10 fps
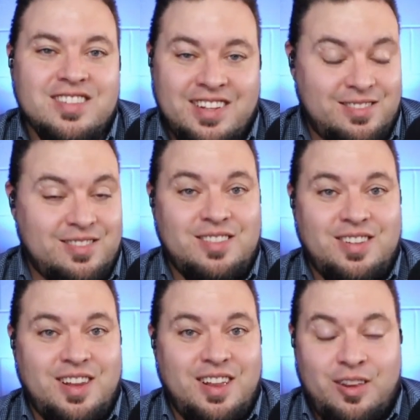And
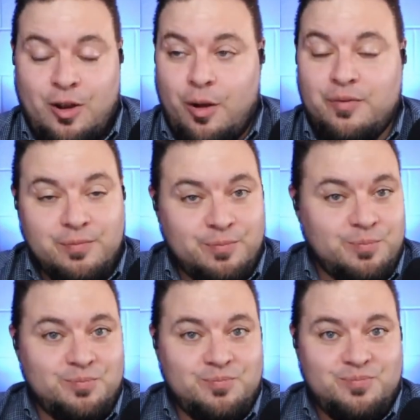you know, if
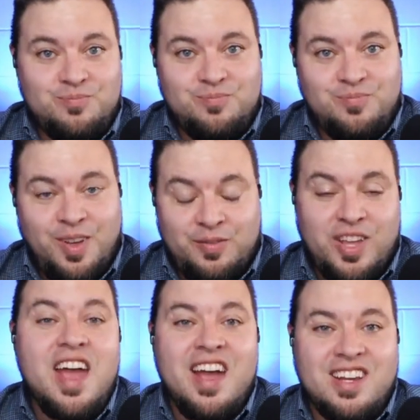if
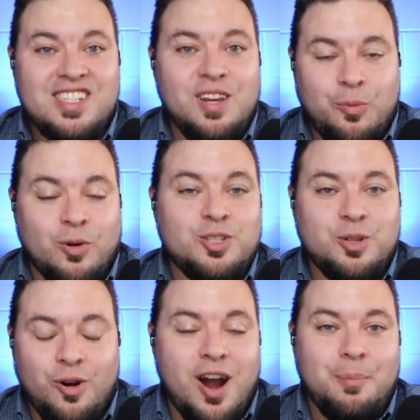the AAC were
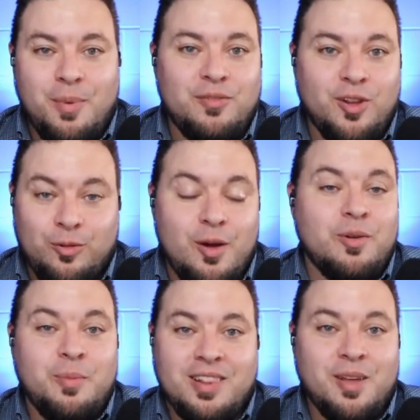to grab Buffalo, that
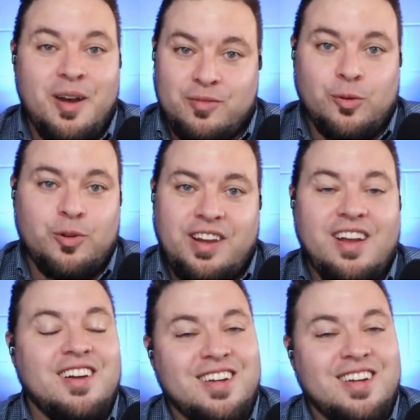would make them have three.